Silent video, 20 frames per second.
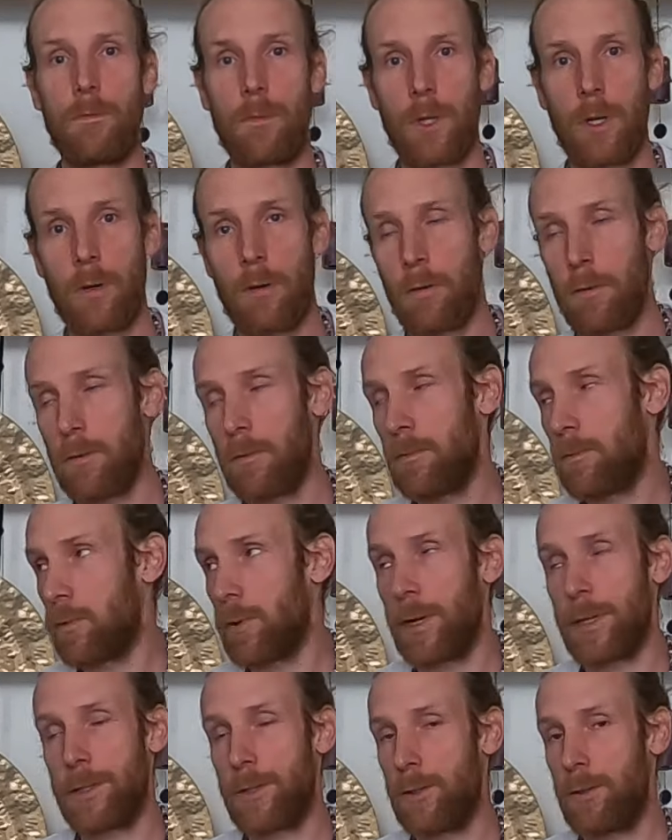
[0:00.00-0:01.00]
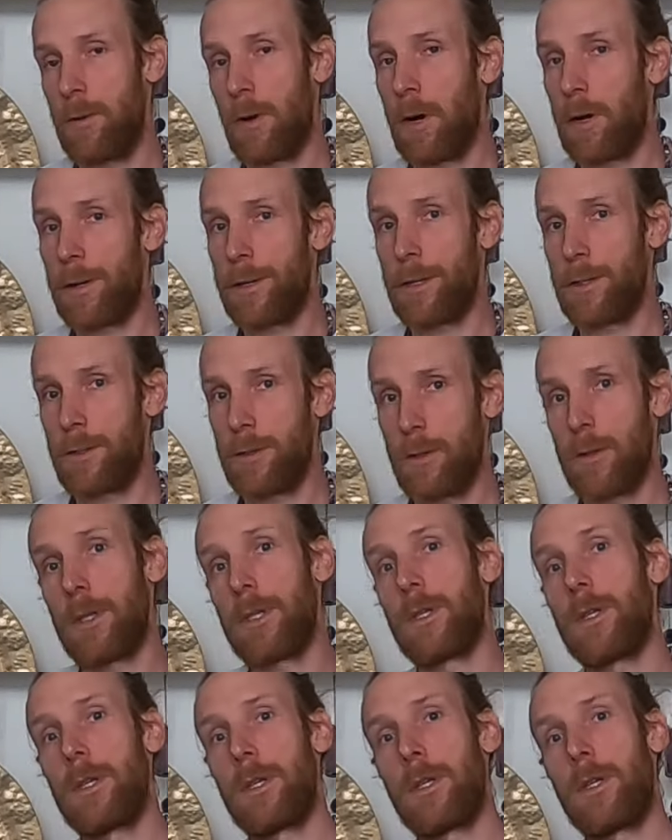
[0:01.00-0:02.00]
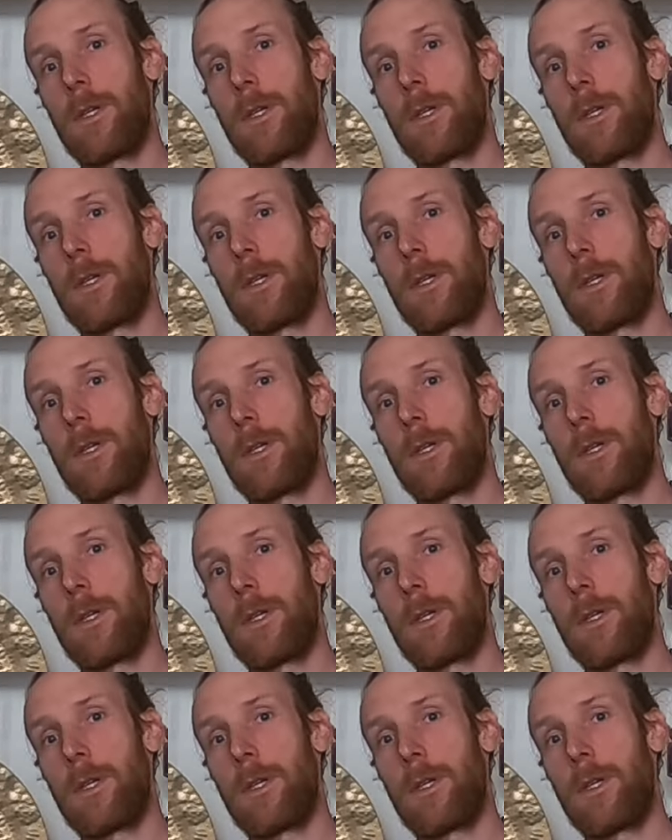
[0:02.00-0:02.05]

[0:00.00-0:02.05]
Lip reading: Don't press too hard into it.